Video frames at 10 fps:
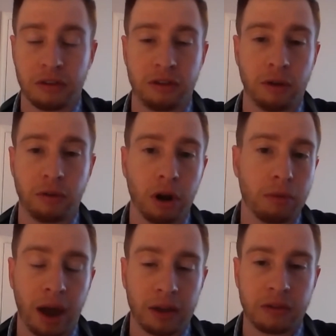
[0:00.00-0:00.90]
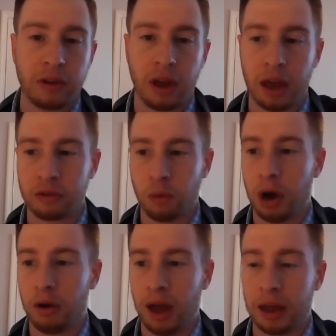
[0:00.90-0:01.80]
the civil unrest, as
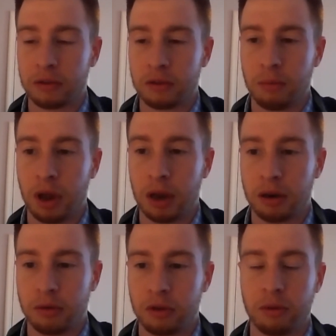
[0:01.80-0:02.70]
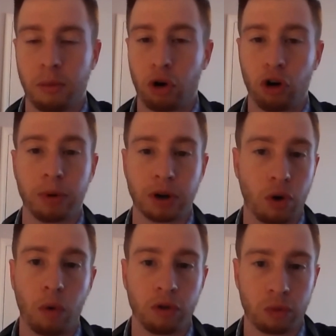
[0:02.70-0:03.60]
well as just the more urban
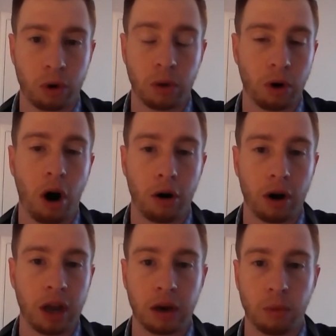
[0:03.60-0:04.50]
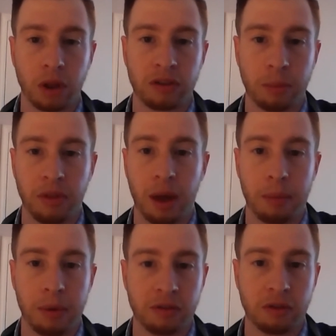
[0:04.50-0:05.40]
cores were harder hit with some of
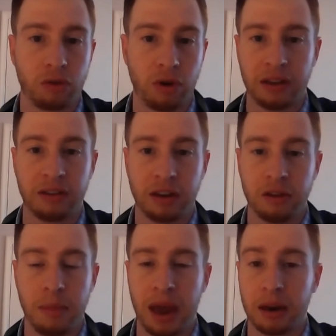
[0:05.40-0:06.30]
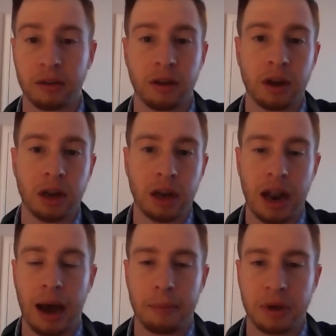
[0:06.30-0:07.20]
that business transient demand
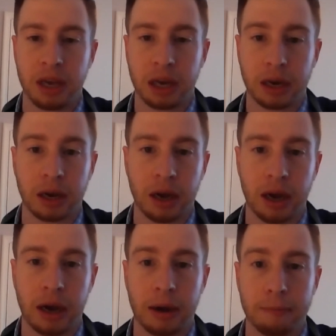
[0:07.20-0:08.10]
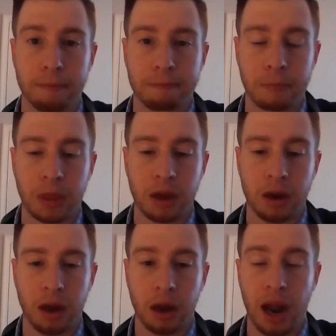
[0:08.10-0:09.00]
not being
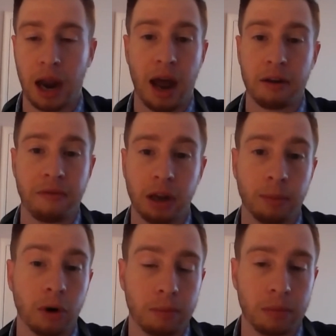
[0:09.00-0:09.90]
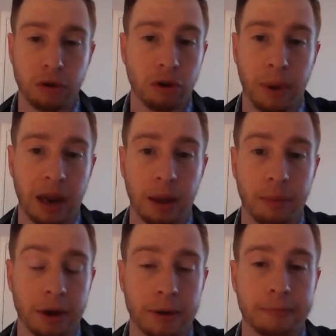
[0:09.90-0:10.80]
not available due to the
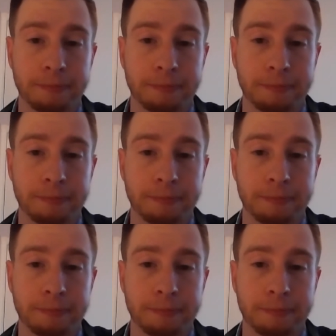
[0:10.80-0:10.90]
pandemic.